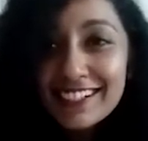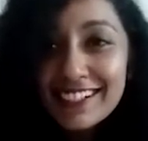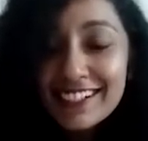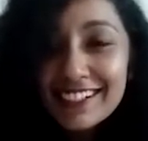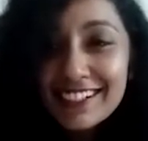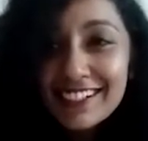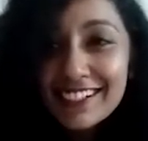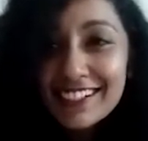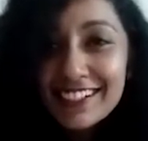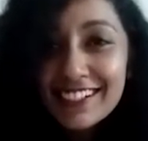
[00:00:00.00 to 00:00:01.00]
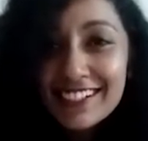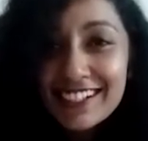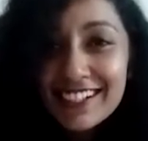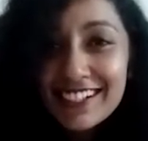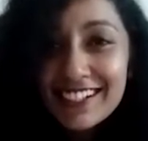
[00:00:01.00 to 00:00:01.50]

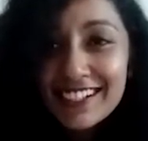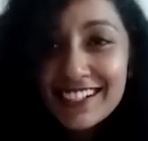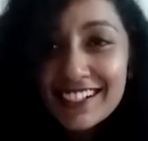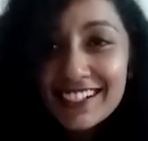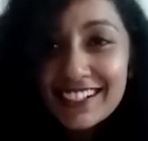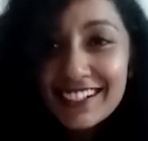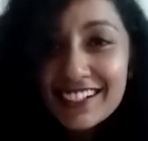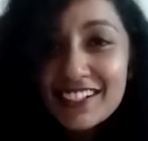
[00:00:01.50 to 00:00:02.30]
No words are spoken by the person on screen.